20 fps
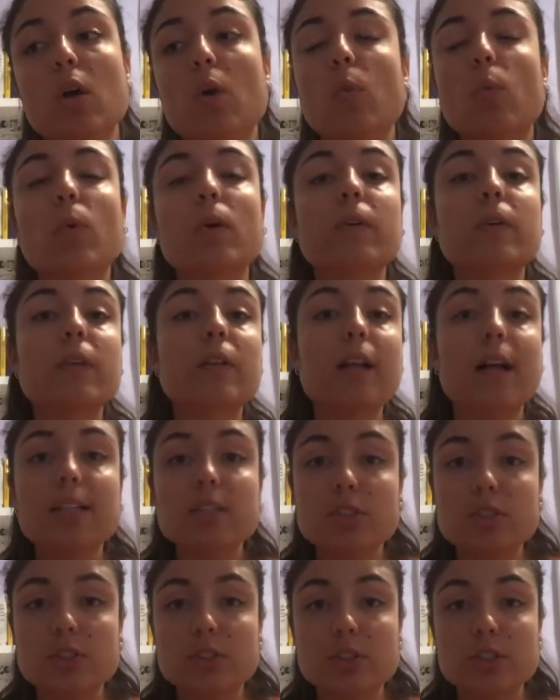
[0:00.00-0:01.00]
What
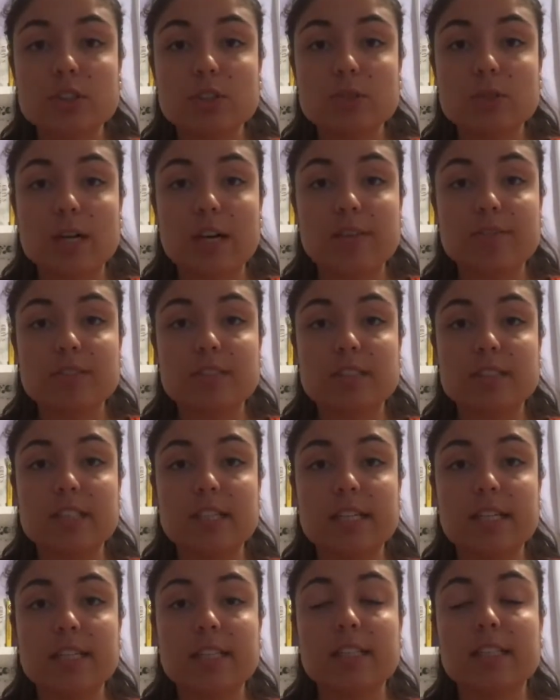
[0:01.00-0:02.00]
classes do you have to
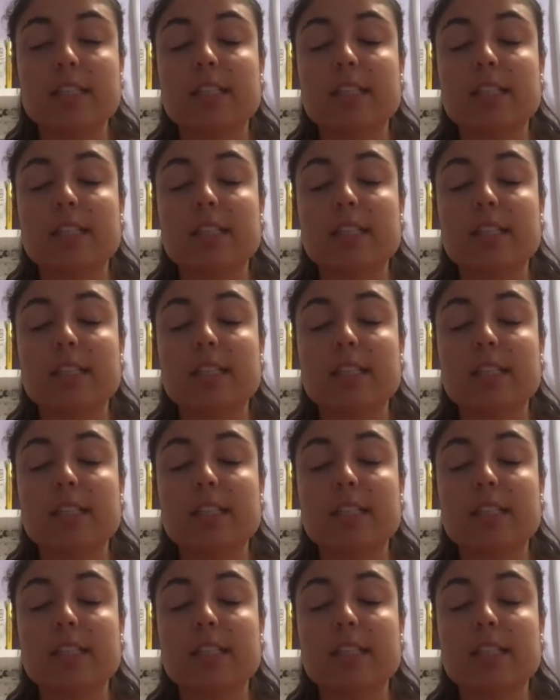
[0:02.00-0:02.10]
take?